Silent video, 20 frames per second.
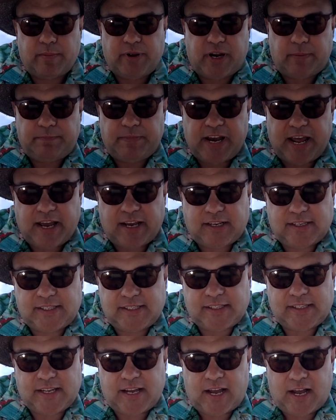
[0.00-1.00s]
up
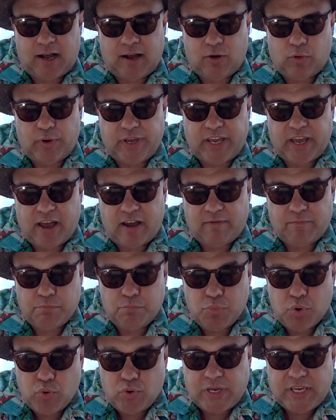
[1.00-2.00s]
next, we have
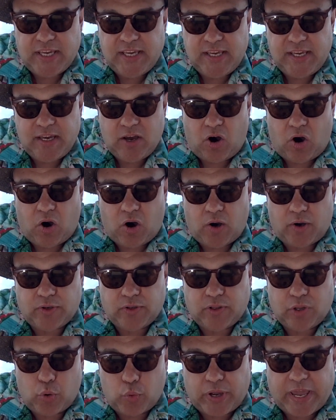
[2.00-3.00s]
Mookie
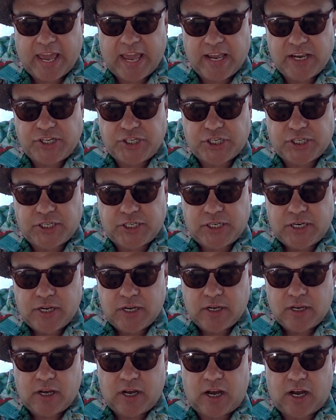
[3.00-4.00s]
on location.
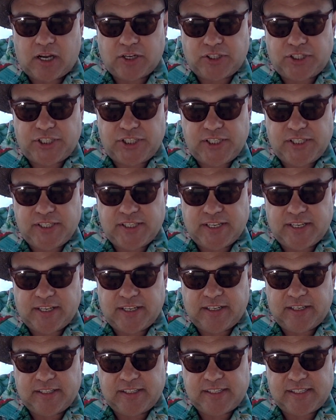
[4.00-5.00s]
She's
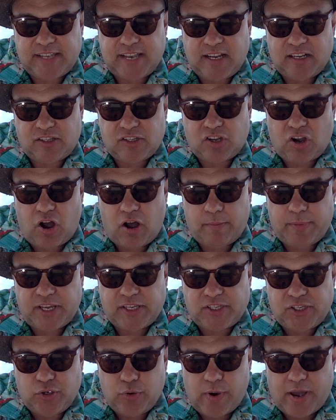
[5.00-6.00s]
in St.
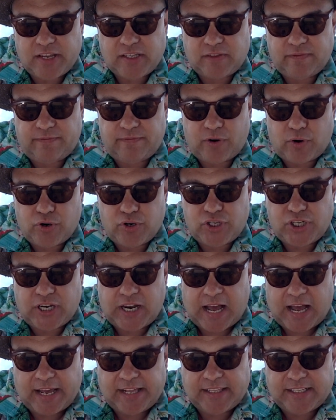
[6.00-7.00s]
Thomas, U.S.
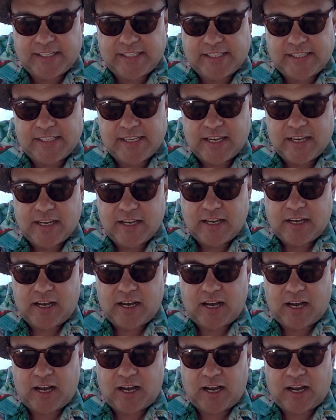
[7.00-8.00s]
Virgin Islands.
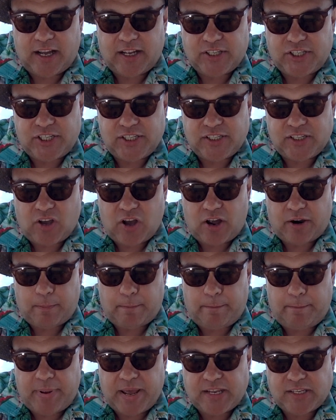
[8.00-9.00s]
And she's
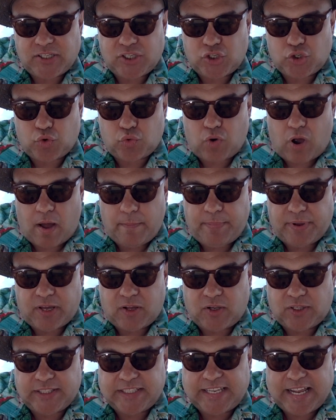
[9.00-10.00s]
got best
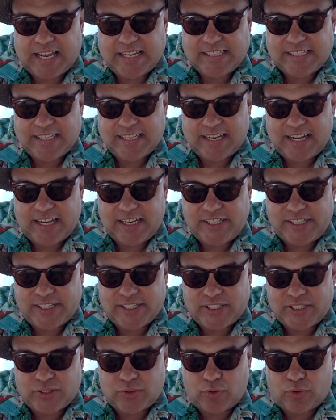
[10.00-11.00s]
tropical
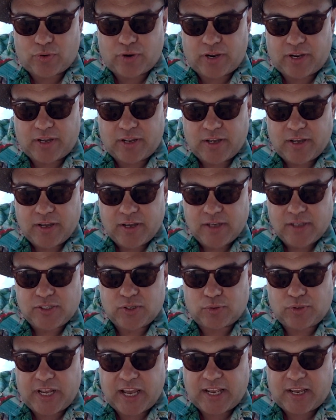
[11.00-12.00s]
destination story.
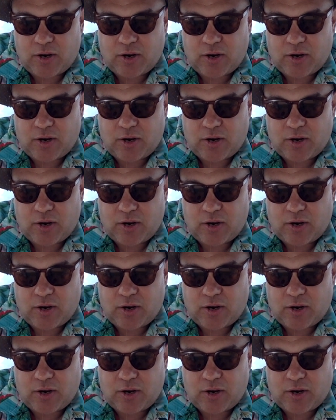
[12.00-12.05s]
So take it